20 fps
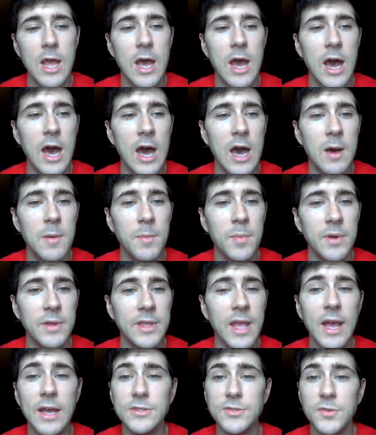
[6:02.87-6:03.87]
But
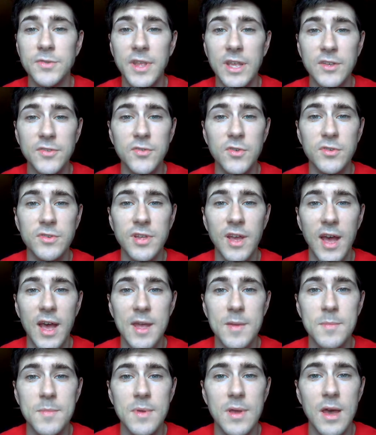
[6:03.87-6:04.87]
yeah, so thanks for your
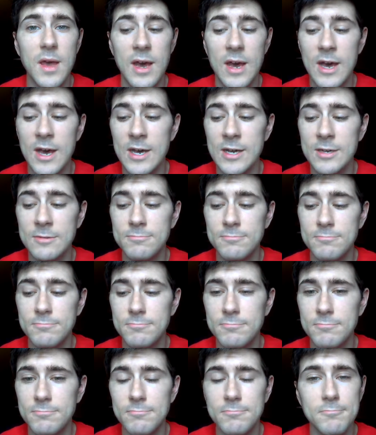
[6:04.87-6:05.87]
time.
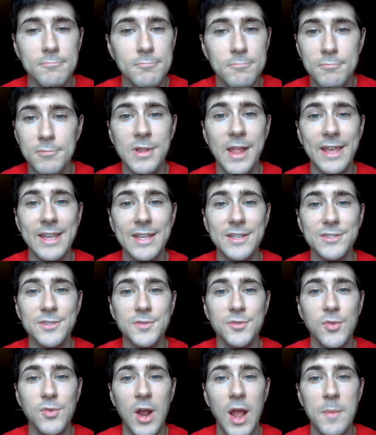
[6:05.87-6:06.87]
Like and
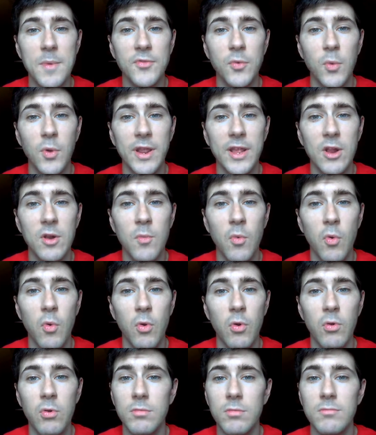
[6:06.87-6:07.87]
subscribe if you want to hear
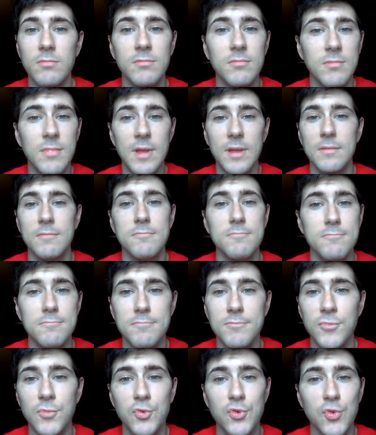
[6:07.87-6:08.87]
more
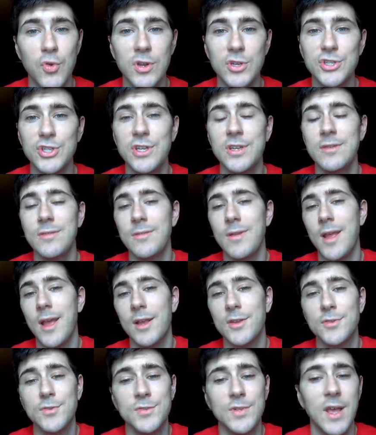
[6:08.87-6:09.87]
nutrition,
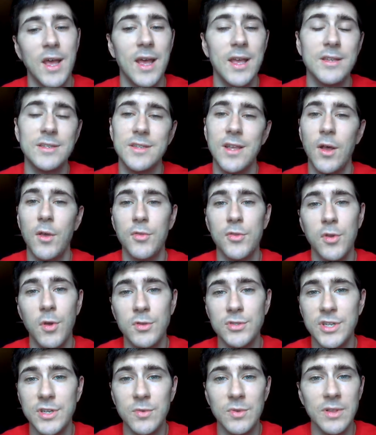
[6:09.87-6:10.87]
exercise, health
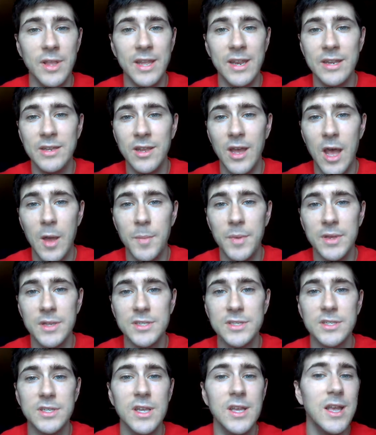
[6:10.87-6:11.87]
coaching related
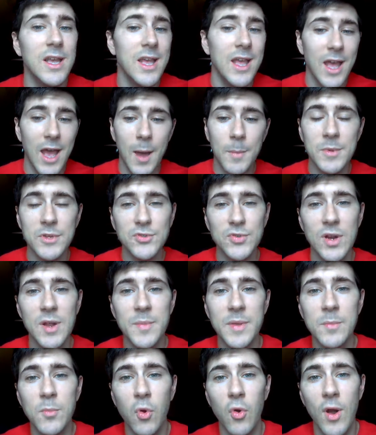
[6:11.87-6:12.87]
topics. I'm going to try to
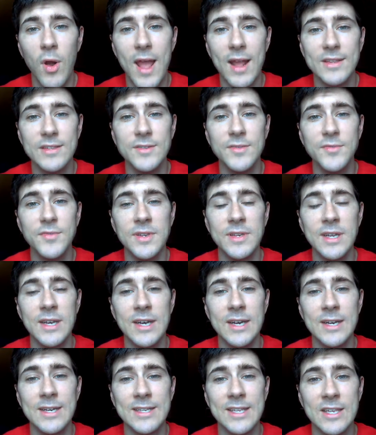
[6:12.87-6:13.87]
be more active and
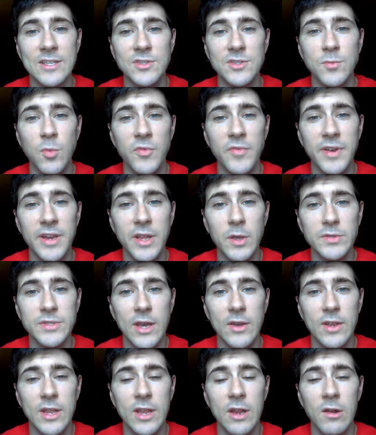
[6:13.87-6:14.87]
get some more videos
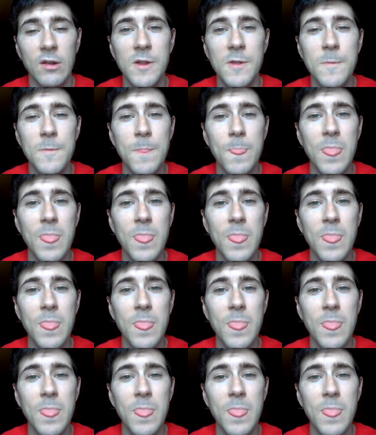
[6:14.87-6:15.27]
out here.